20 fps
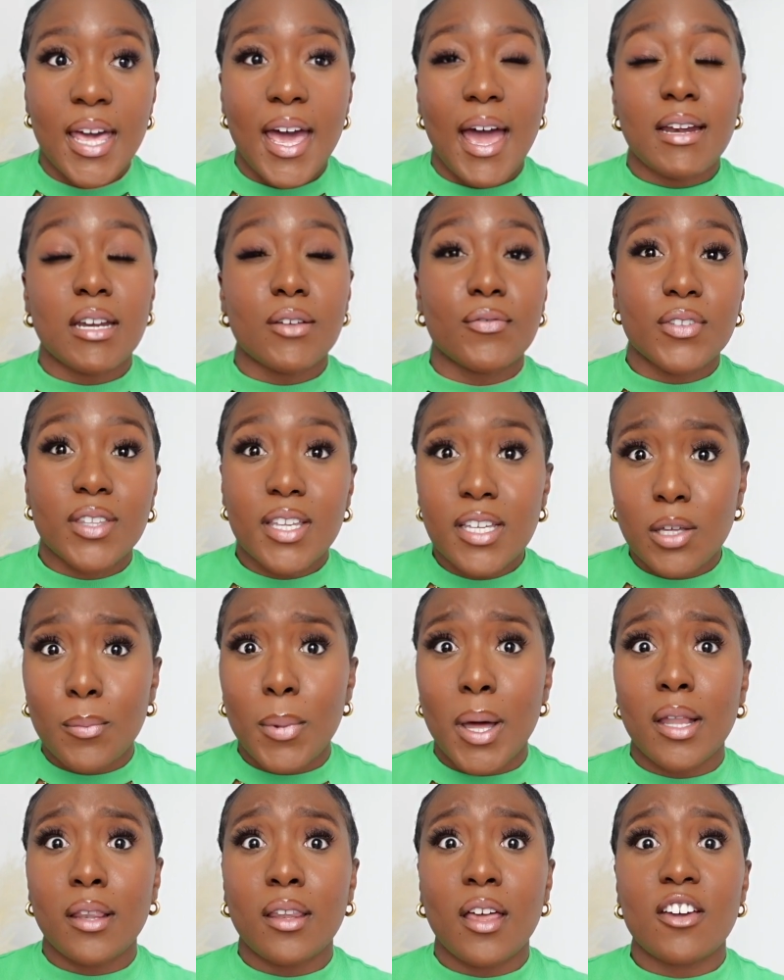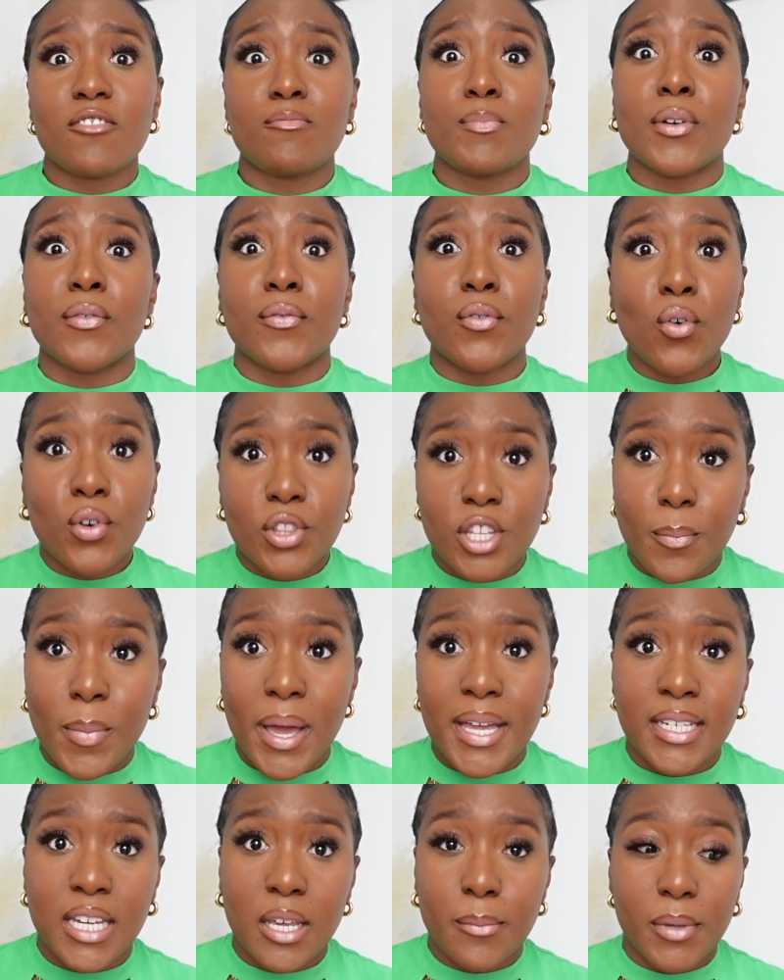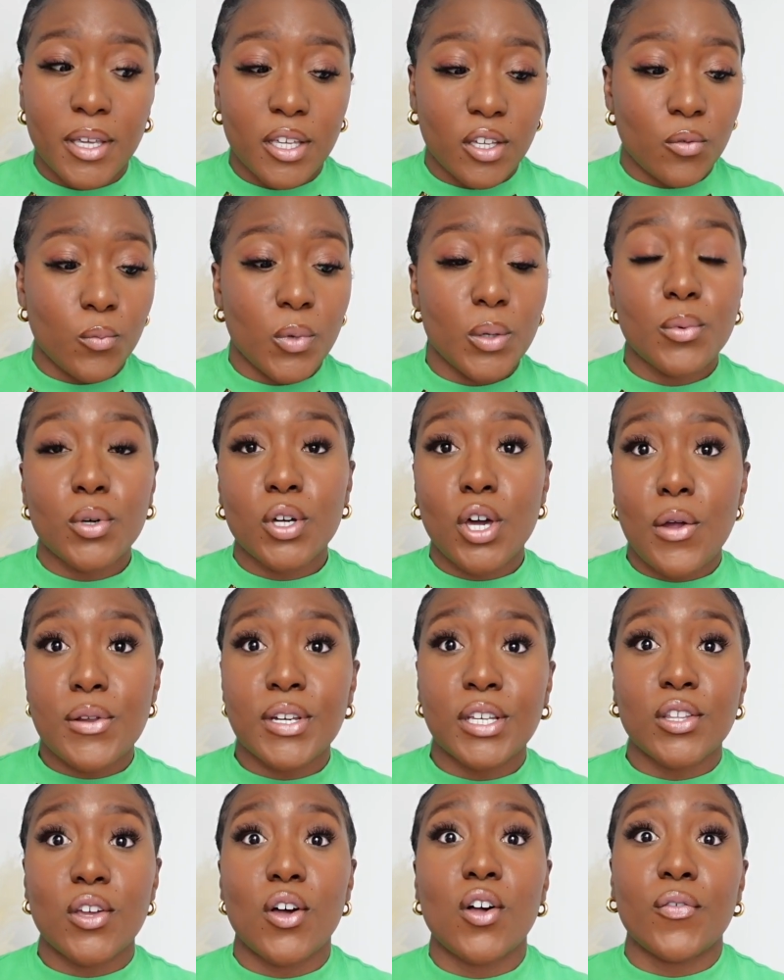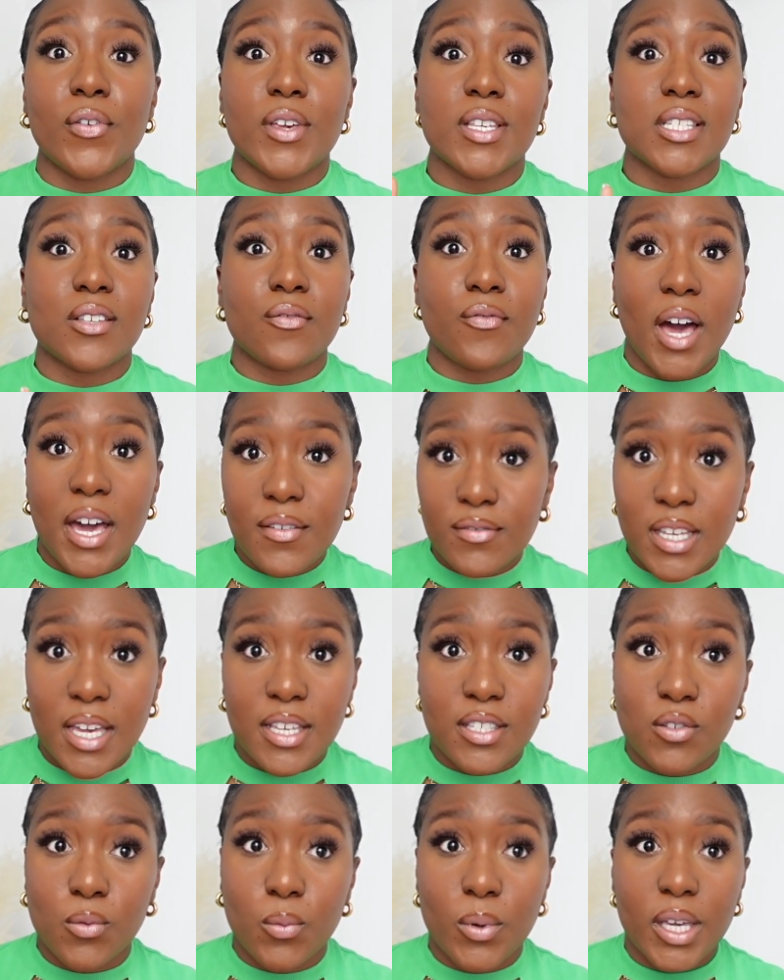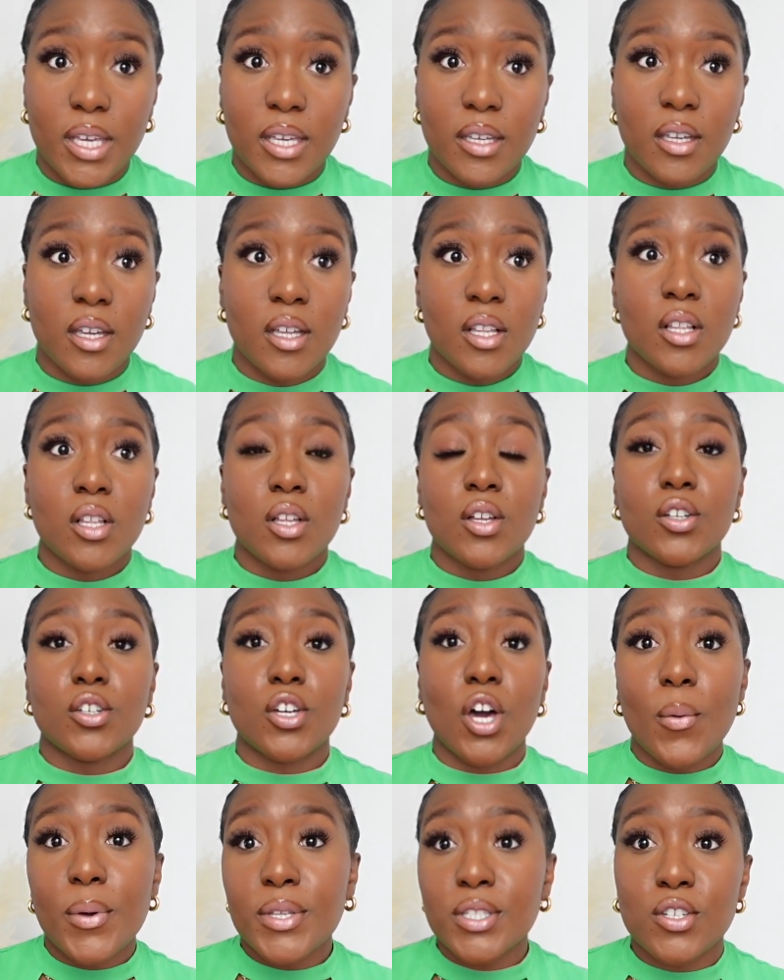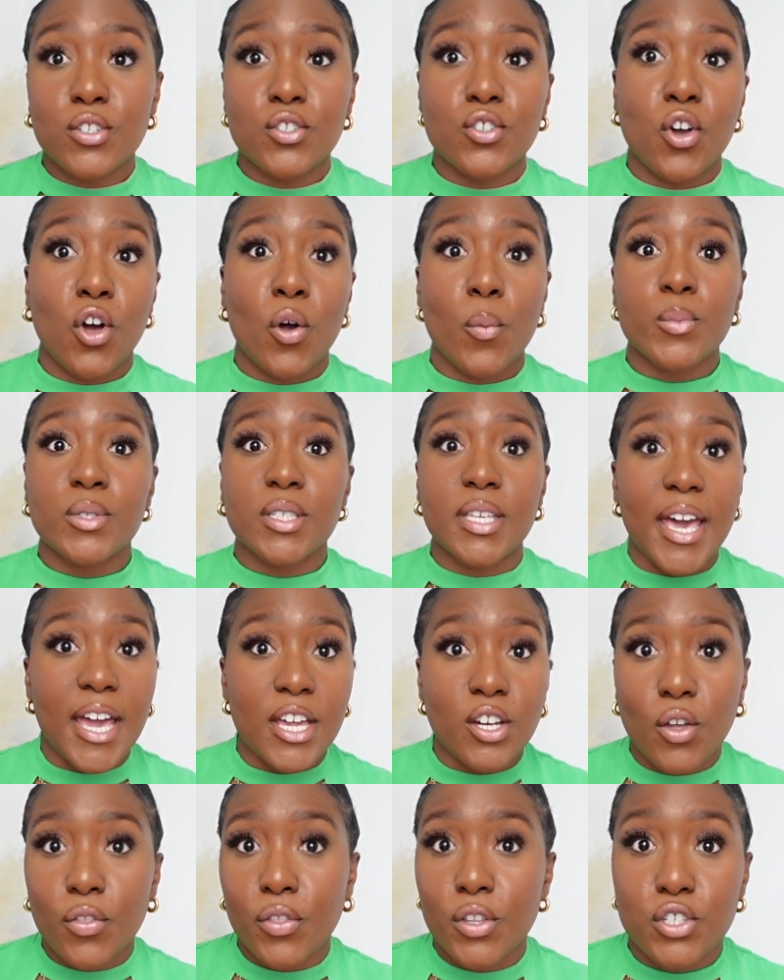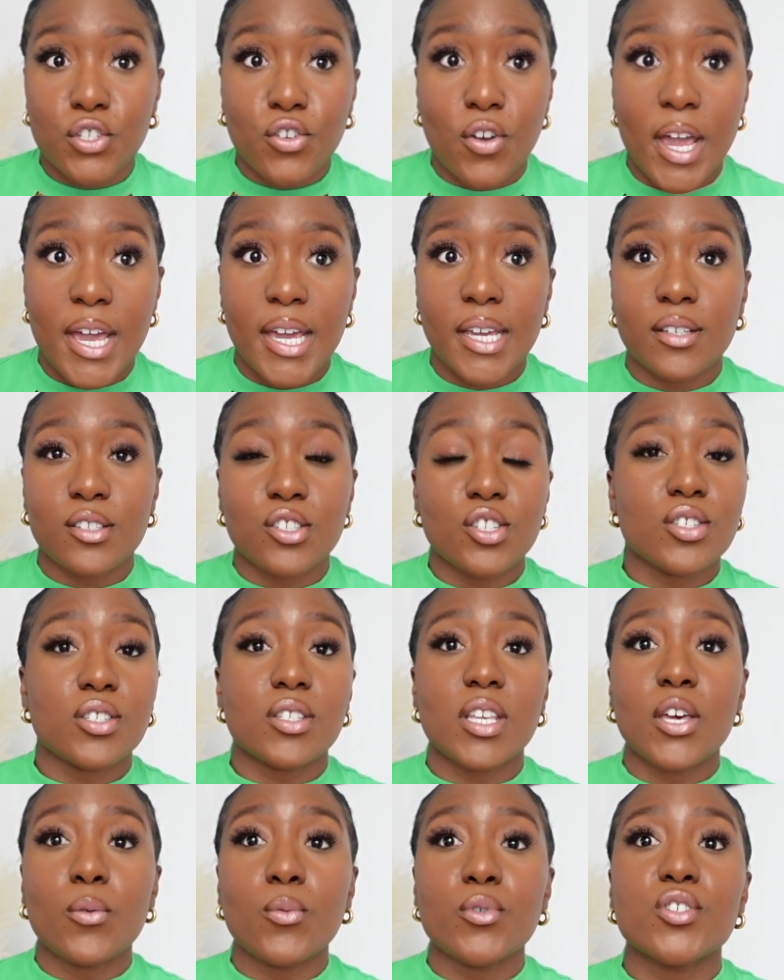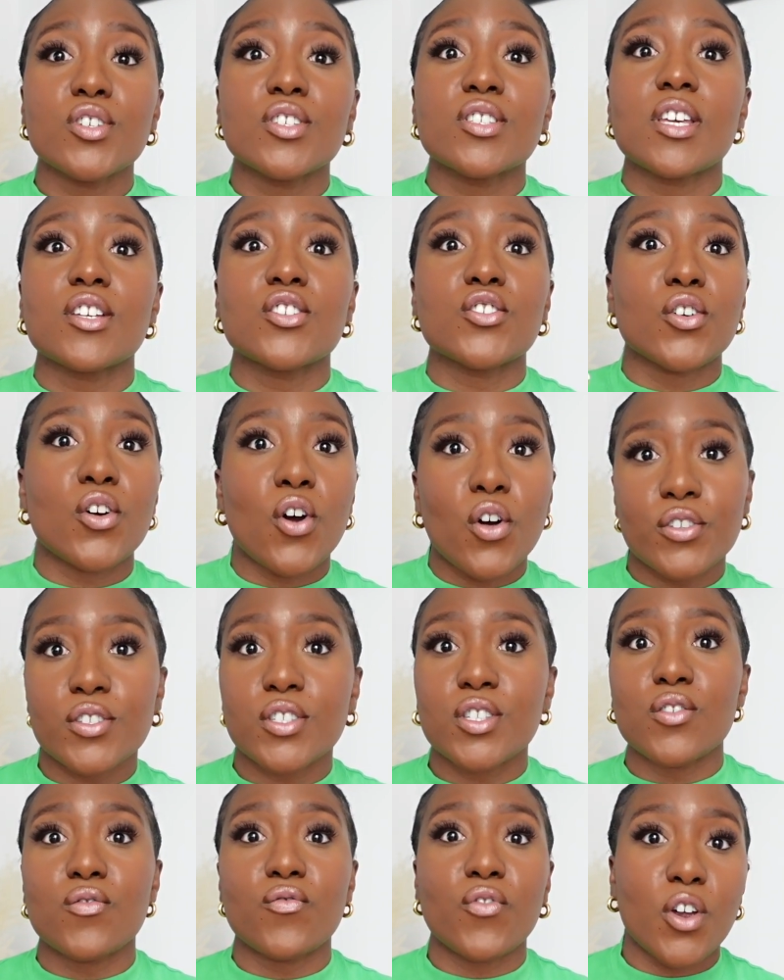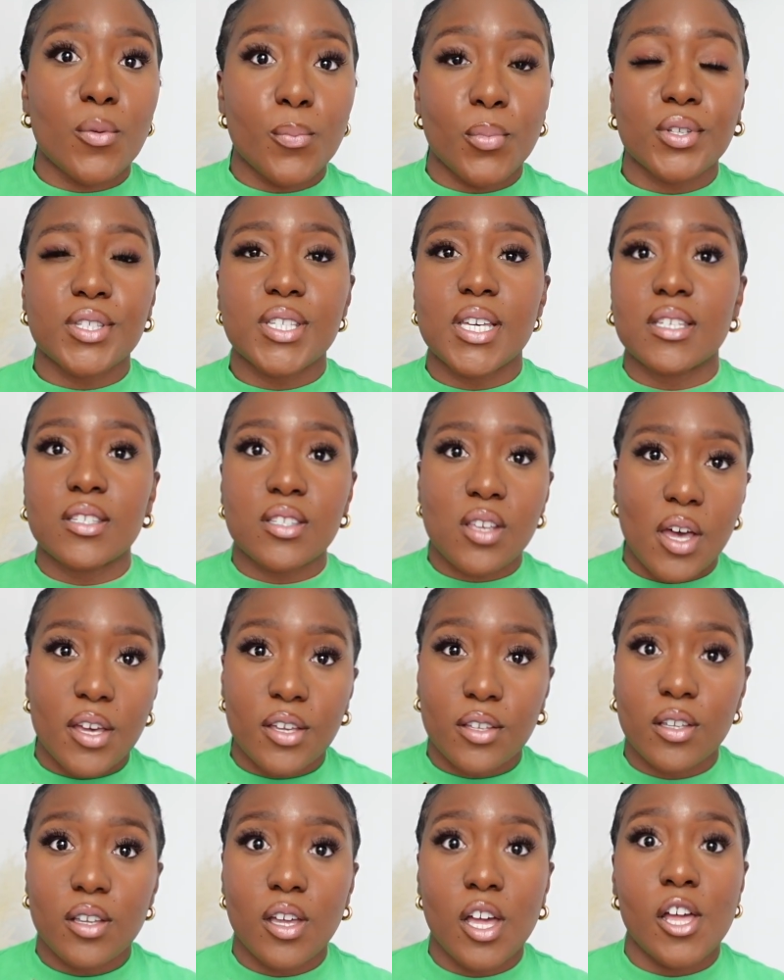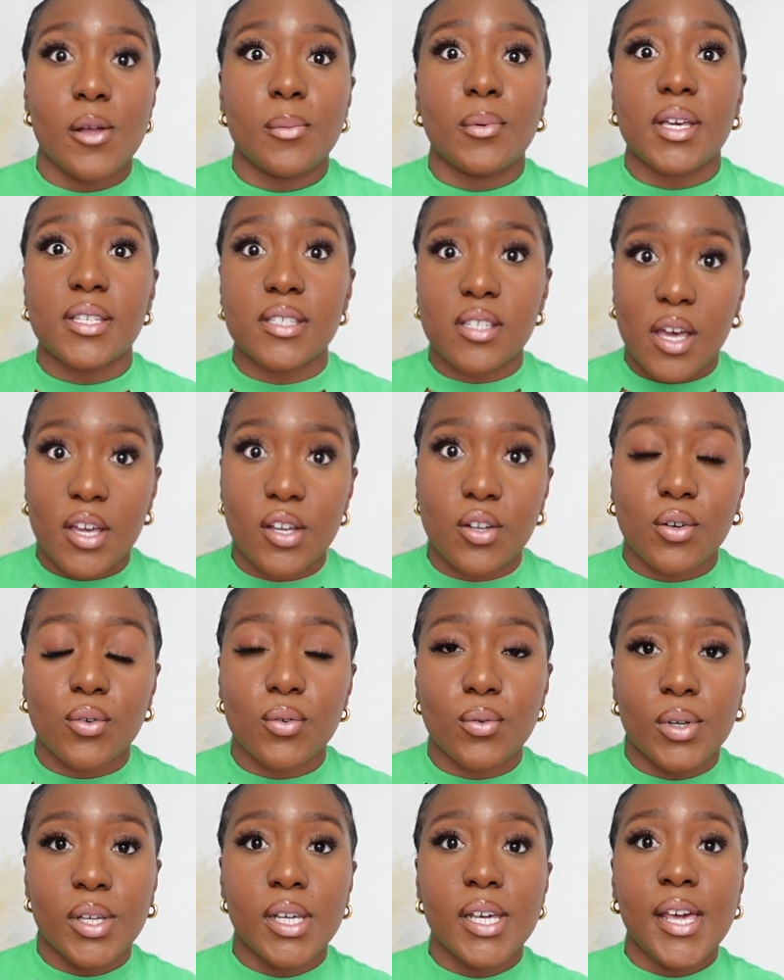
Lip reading: And if you think about life before the pandemic, we were going in the office 5 days a week, going to jobs, getting on the train. It was just such a constant robotic cycle.